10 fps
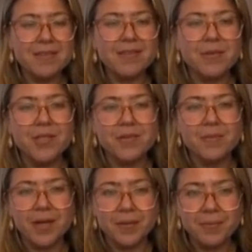So we do it
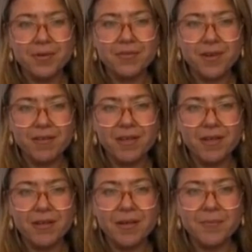by
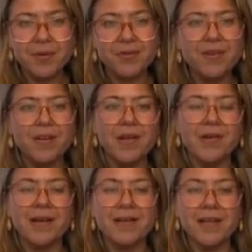portfolio and portfolio
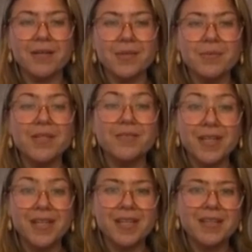outcomes, where
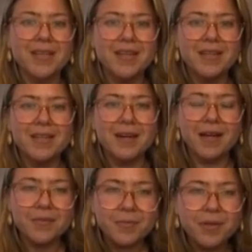really the
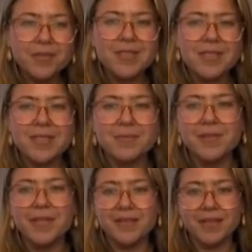kind of
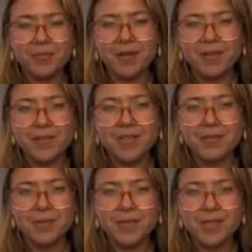multidisciplinary approaches that
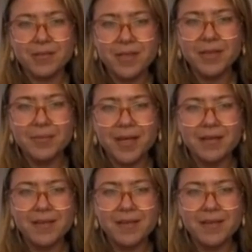we're talking about